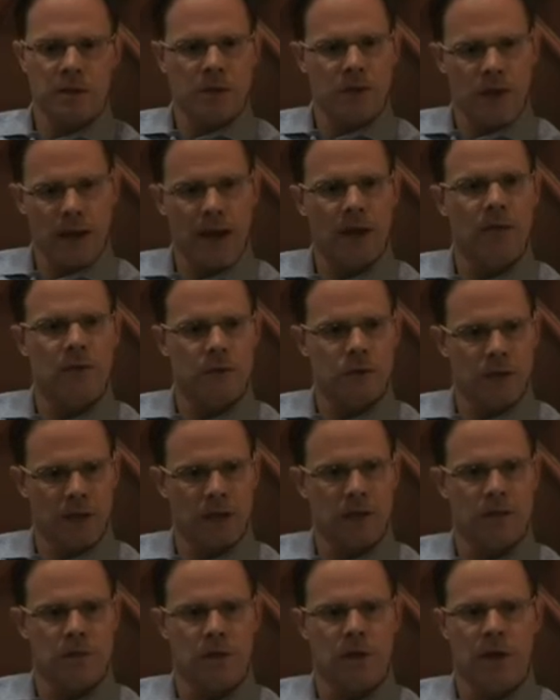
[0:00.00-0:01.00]
it's a challenge to
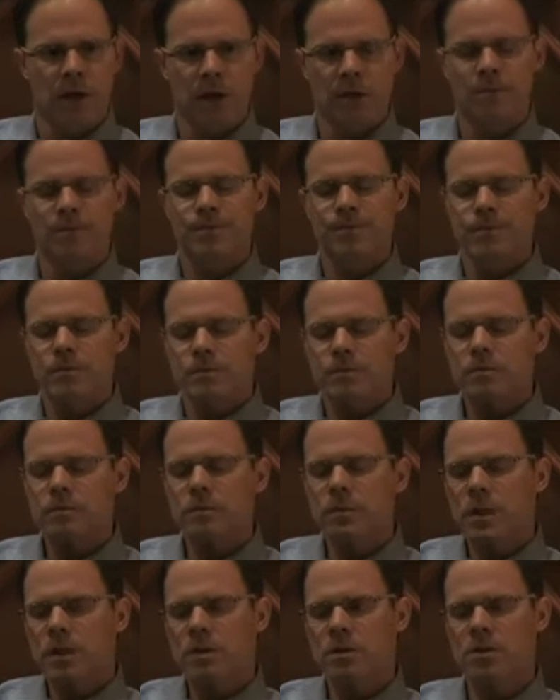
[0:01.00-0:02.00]
get started
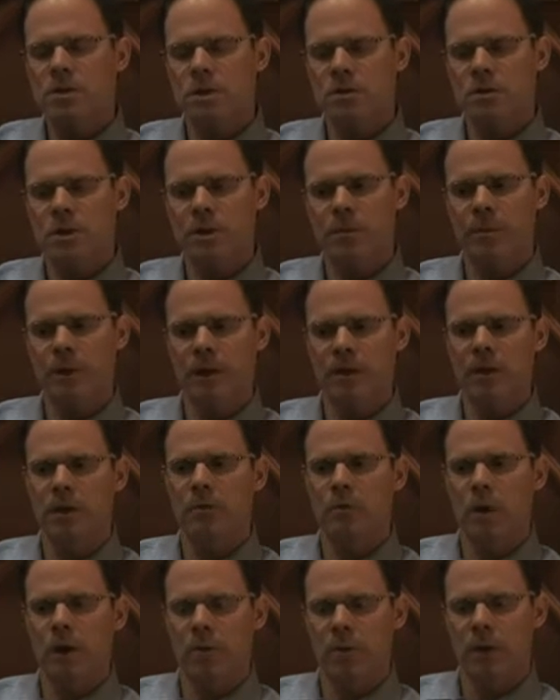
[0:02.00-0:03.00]
so
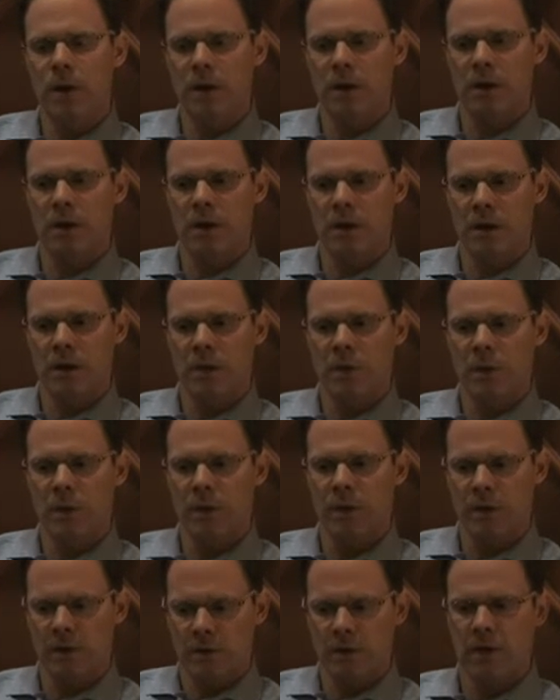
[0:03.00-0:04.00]
typically what we you know
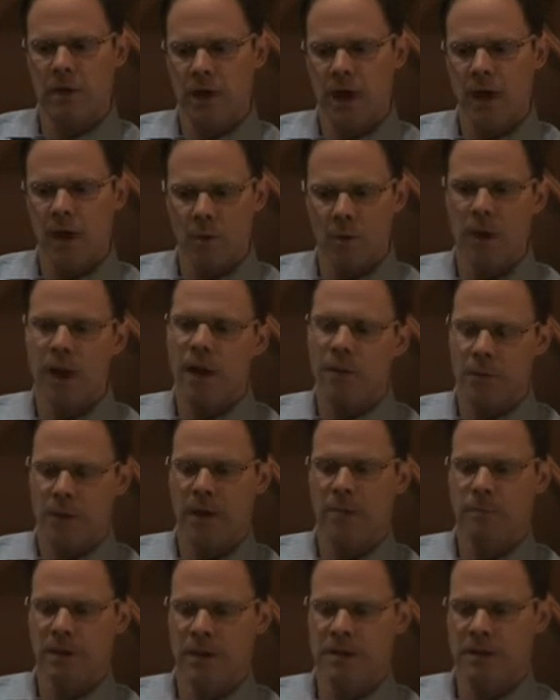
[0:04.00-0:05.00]
what we how we help
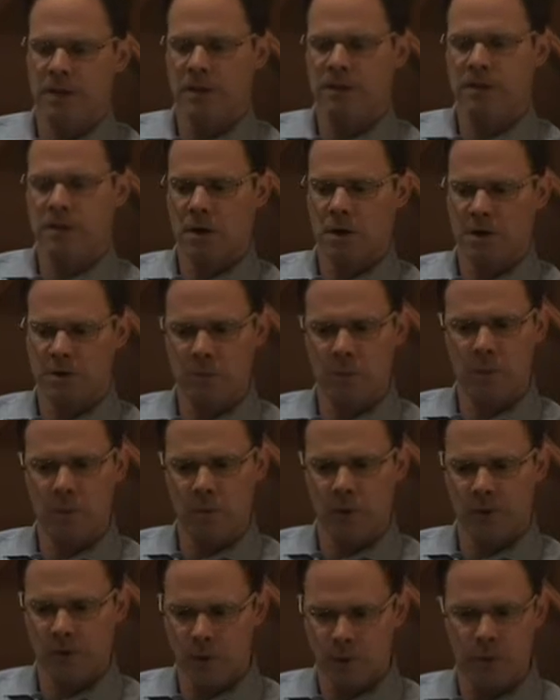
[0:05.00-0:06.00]
companies get started is we,
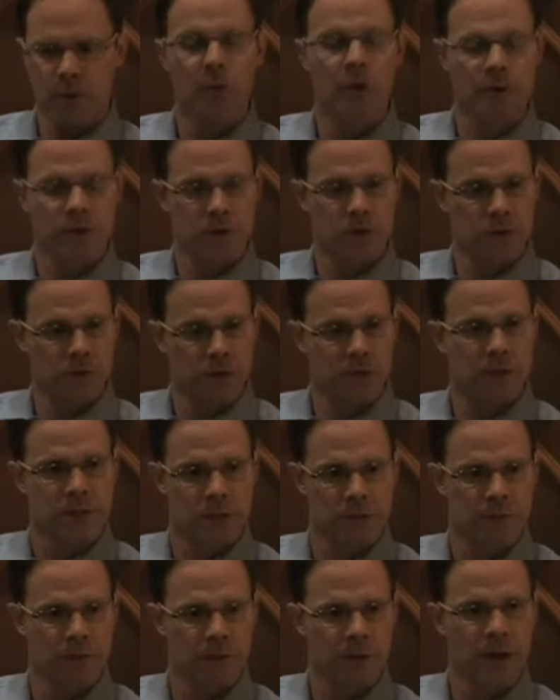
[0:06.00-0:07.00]
we do focus on
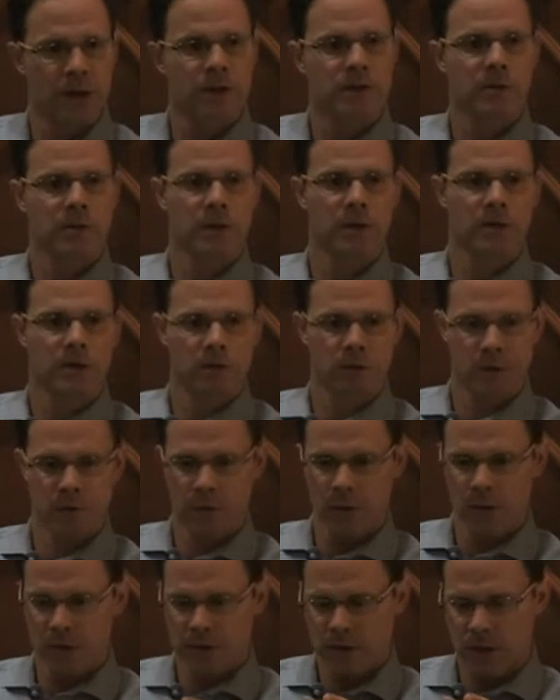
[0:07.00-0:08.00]
trusted information we, we
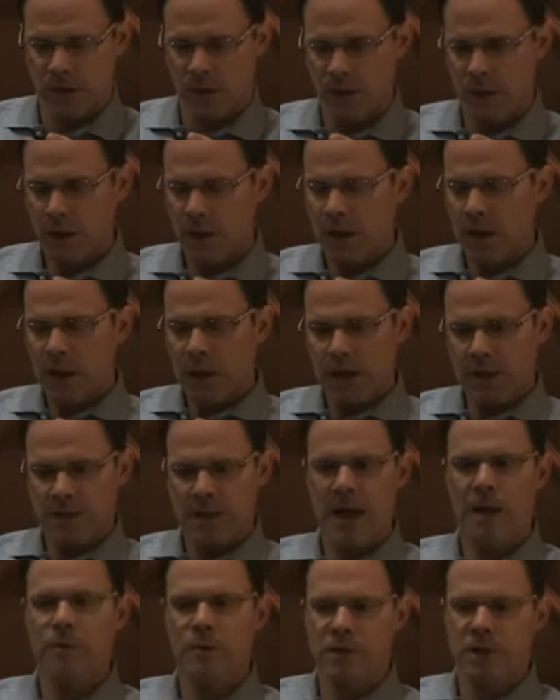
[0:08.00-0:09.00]
focus on
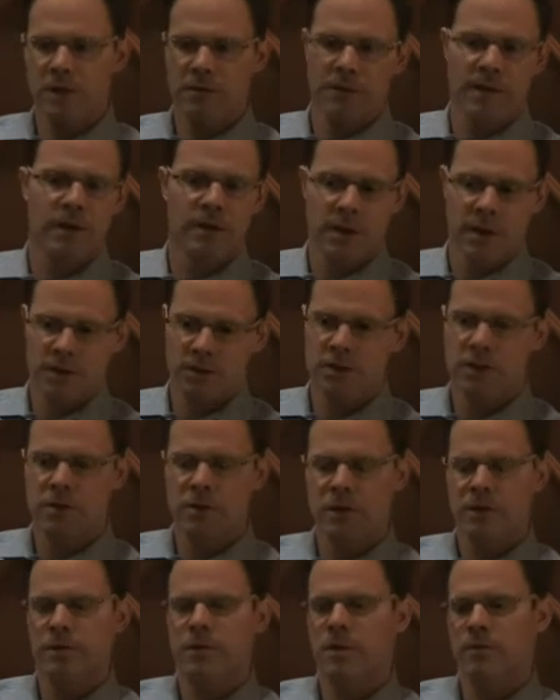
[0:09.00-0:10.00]
establishing a foundation of
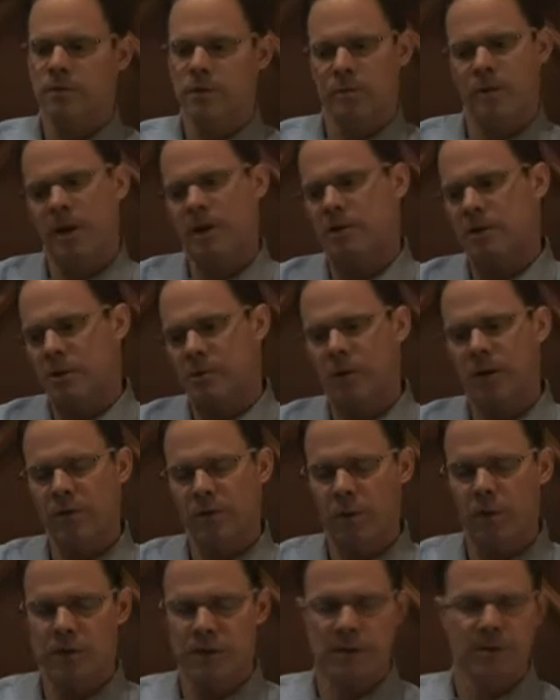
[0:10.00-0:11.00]
trusted information and we
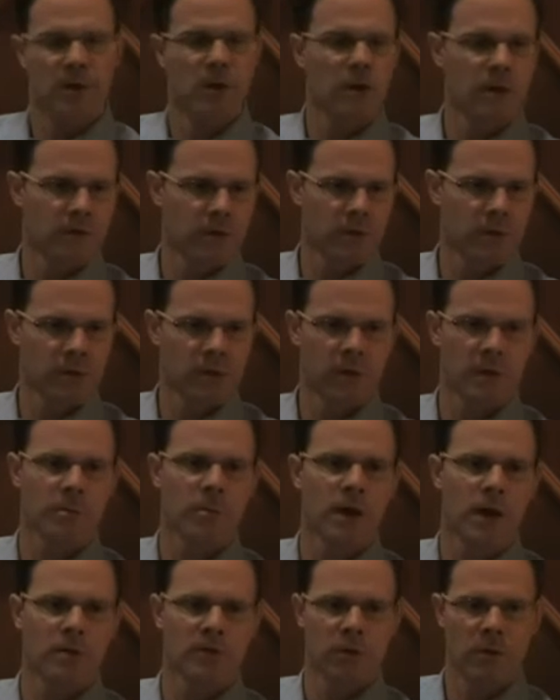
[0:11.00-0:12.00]
of course have our
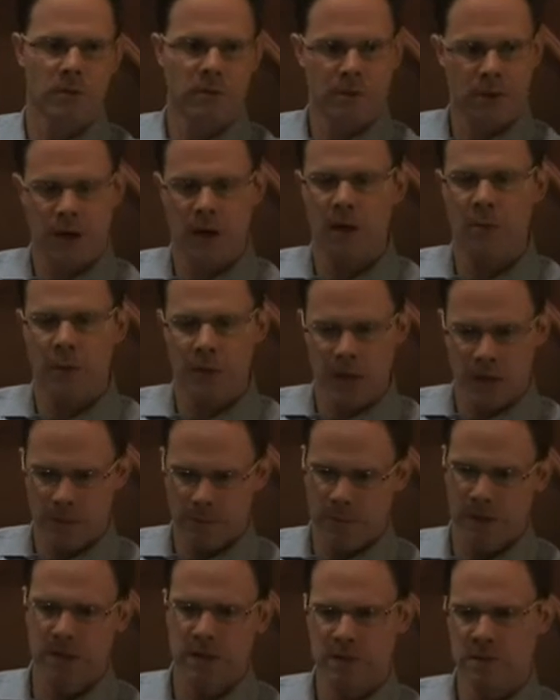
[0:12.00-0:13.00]
infosphere platform for helping
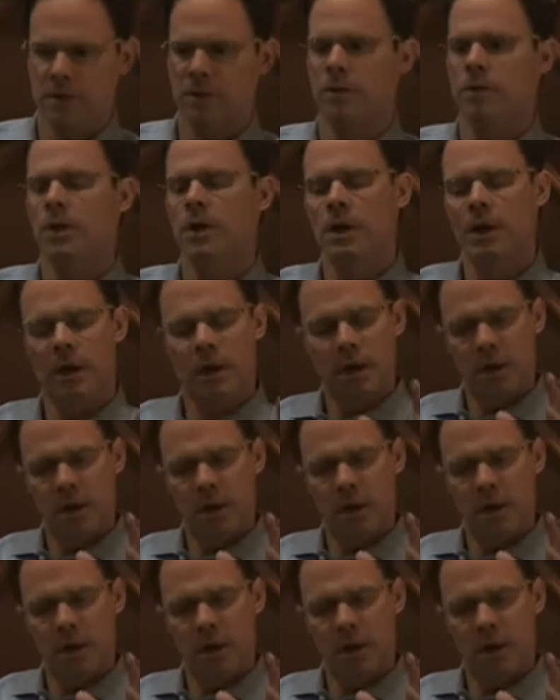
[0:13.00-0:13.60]
companies to